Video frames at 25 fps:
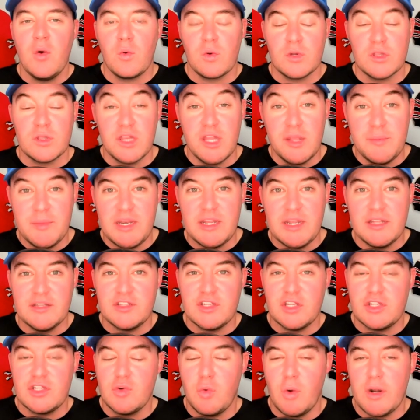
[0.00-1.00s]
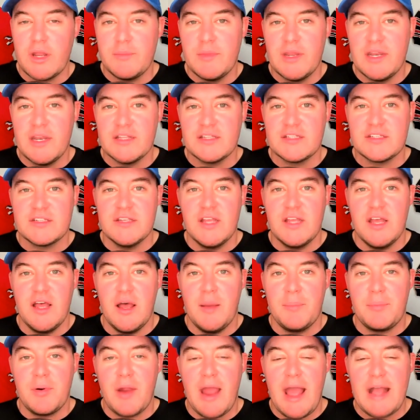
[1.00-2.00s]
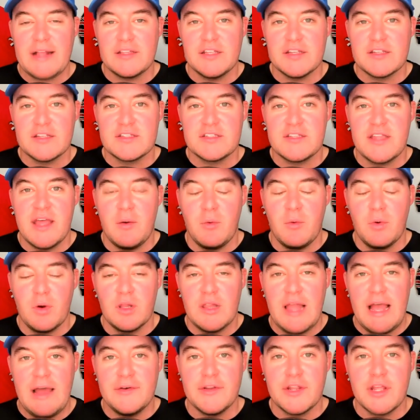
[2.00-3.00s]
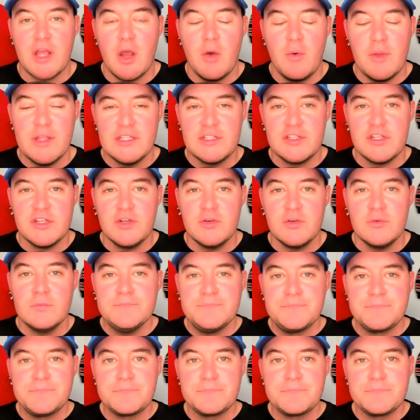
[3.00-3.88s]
We're limited to twenty minutes of practice that we're allowed to go into.